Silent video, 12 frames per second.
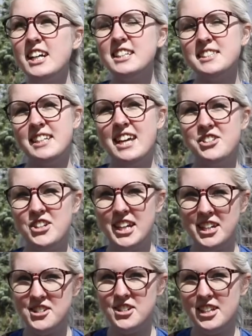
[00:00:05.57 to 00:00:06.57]
as an
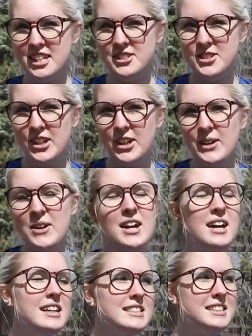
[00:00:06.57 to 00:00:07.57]
education intern.
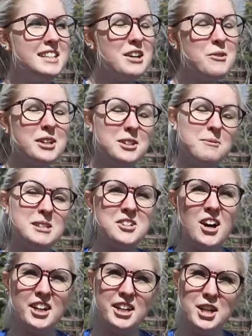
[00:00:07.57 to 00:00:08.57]
Today we're going to be
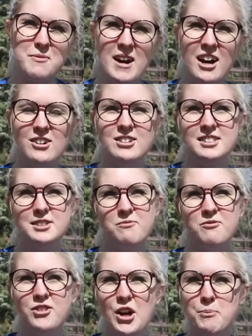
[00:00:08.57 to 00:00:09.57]
talking about some
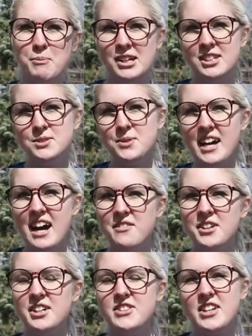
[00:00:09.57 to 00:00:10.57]
fun birds we have
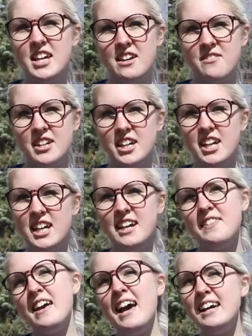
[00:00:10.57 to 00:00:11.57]
here at the aviary
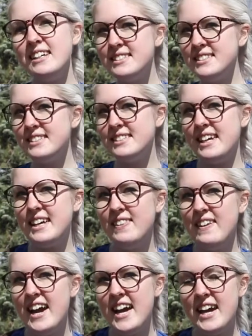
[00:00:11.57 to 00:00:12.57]
and the eggs that they
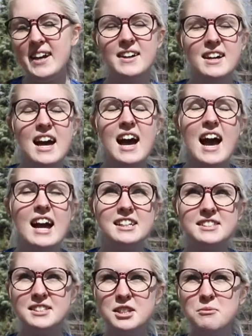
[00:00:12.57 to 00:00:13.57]
lay.
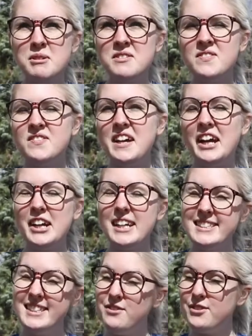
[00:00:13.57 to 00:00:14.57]
Eggs can be very
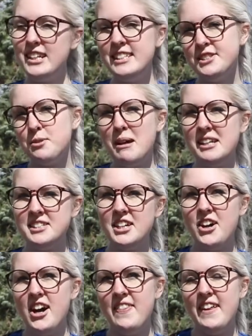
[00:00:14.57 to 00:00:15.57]
different depending
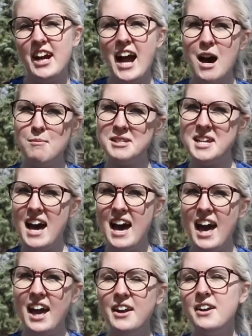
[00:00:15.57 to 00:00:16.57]
on their habitat,